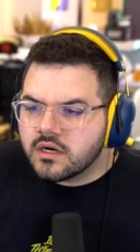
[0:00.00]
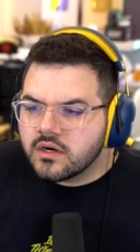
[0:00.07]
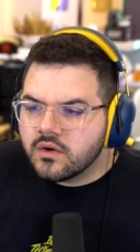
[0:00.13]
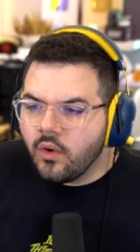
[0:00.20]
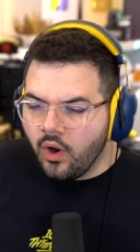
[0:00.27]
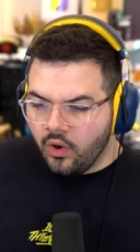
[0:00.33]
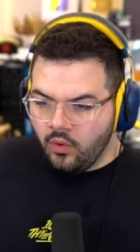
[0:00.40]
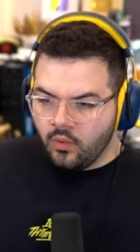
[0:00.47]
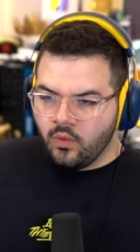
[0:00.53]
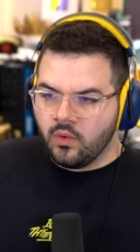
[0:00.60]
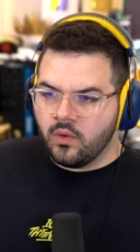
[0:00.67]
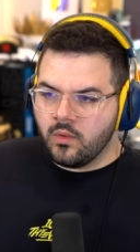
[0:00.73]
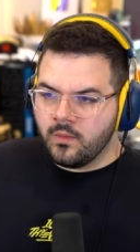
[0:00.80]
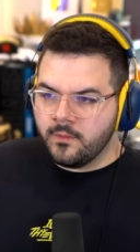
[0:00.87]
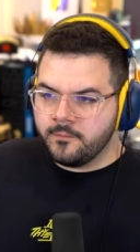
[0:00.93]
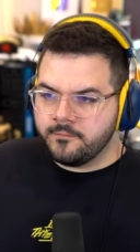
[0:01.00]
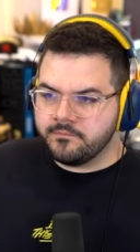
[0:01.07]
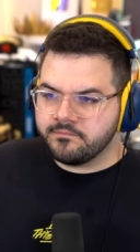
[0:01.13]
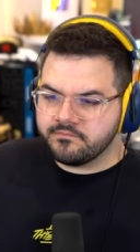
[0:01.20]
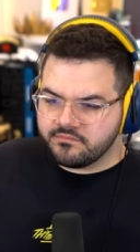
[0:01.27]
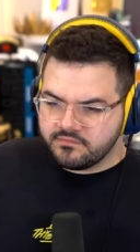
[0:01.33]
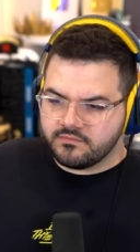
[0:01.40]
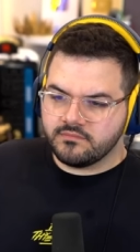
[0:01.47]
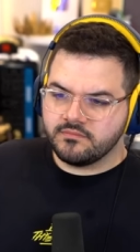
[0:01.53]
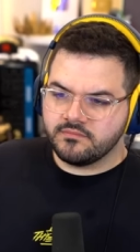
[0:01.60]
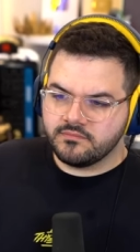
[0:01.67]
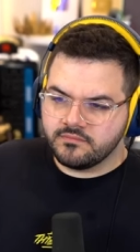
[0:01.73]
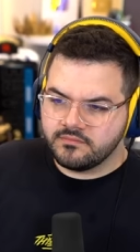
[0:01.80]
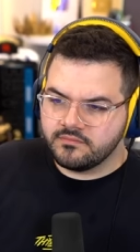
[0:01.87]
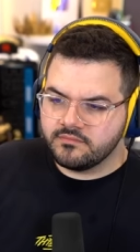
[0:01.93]
Oh. Hey, how old are
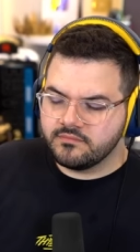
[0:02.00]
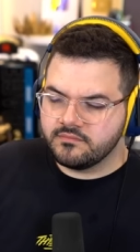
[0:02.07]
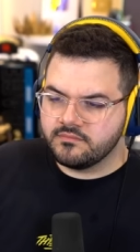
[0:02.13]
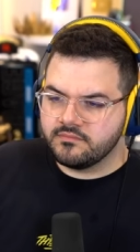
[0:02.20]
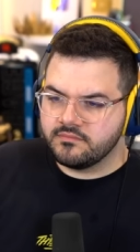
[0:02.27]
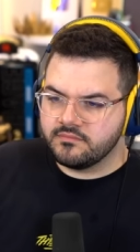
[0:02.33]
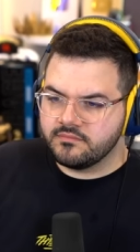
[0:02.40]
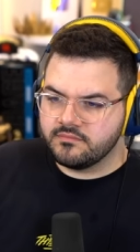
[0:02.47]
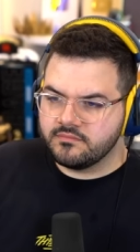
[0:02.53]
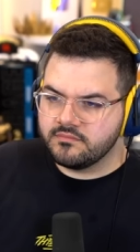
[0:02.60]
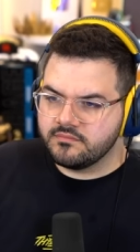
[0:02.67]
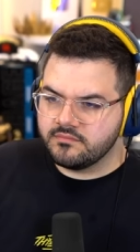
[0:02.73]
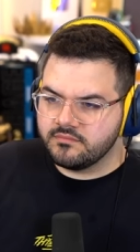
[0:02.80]
you? 10.